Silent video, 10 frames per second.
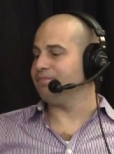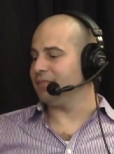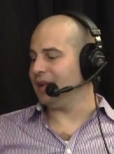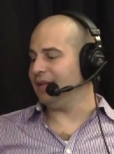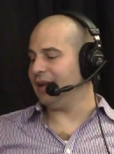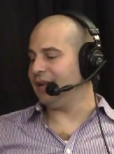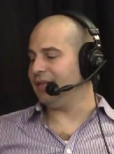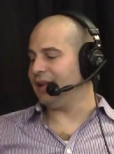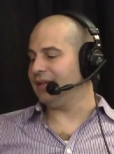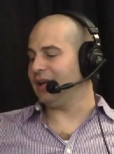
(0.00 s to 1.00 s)
and that
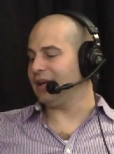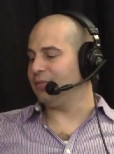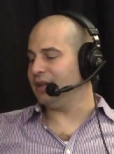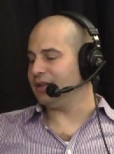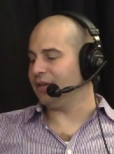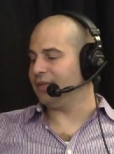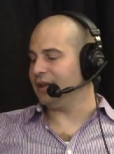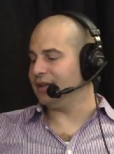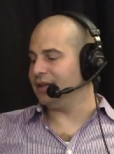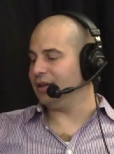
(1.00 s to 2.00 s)
that that can be a tough
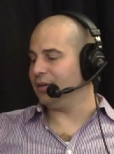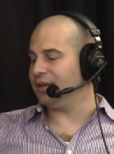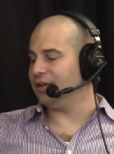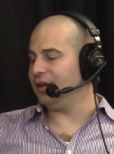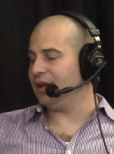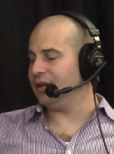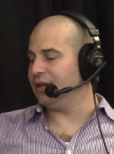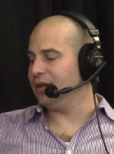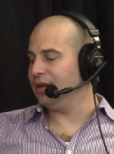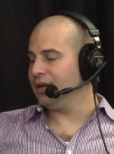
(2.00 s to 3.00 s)
thing to deal with. And, and
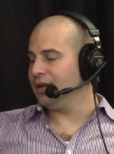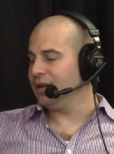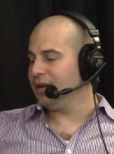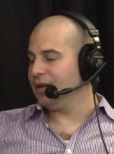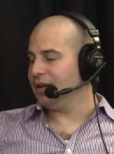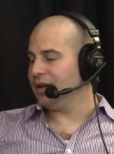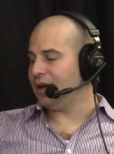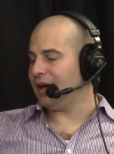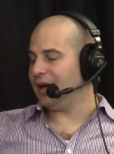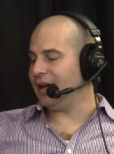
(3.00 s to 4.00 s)

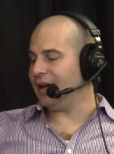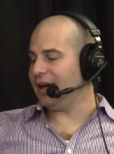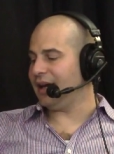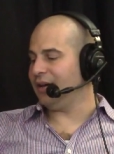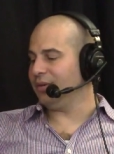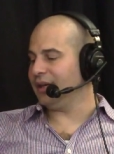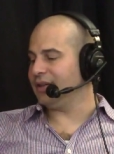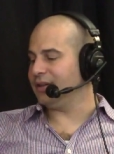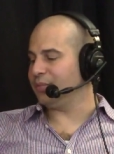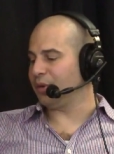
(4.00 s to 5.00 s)
I I don't like
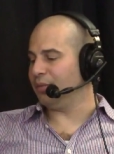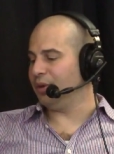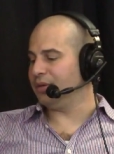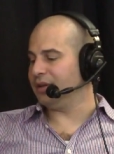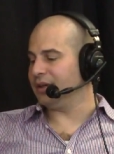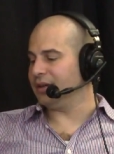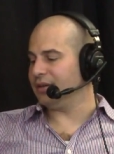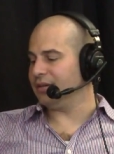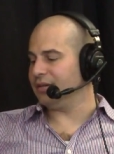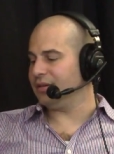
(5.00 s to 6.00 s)
to promote
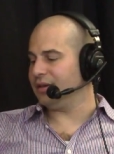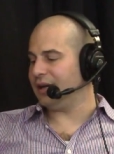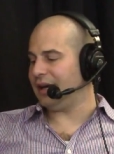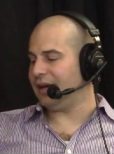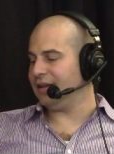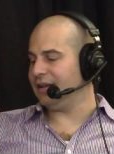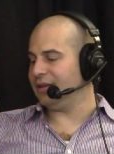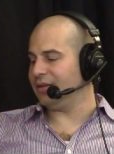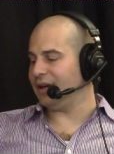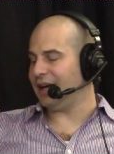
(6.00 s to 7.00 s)
the, you
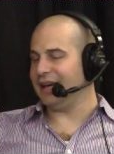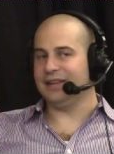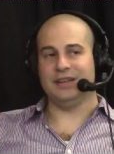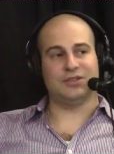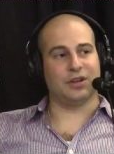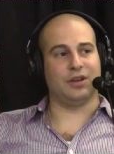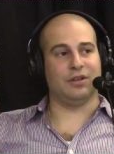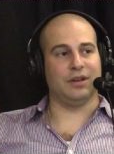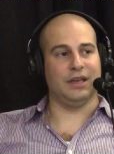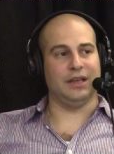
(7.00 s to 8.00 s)
know, the IT
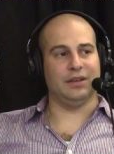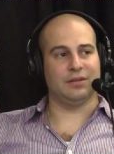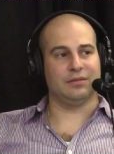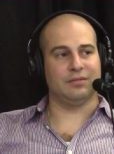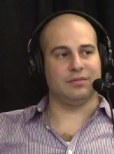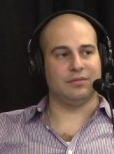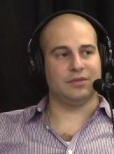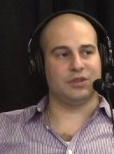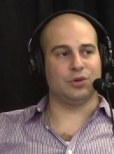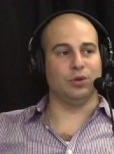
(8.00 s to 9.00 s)
security
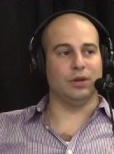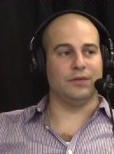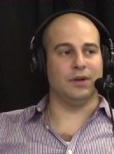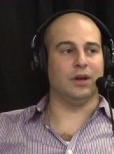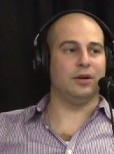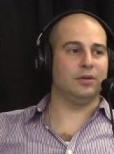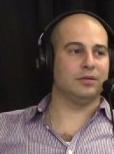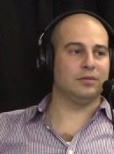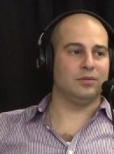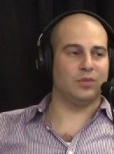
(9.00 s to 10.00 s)
school of no,
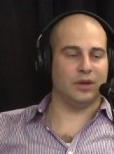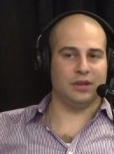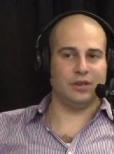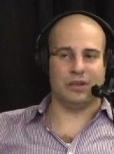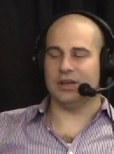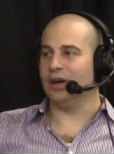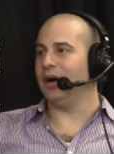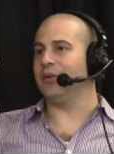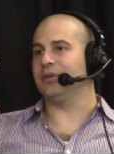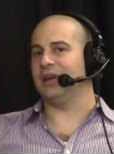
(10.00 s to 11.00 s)
where you just say
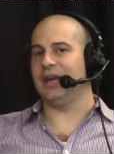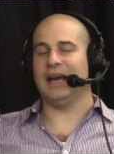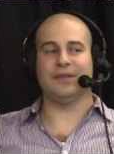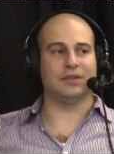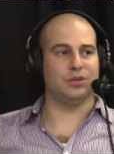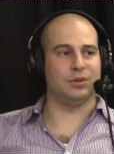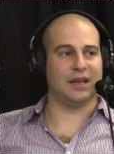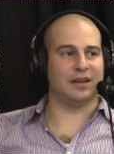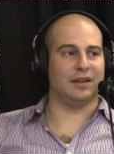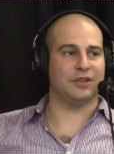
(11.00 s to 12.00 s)
no, you can't have this new
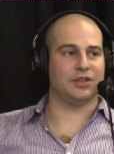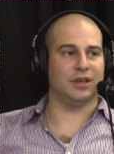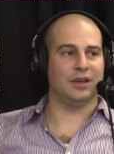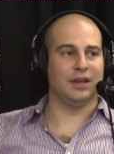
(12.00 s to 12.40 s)
technology.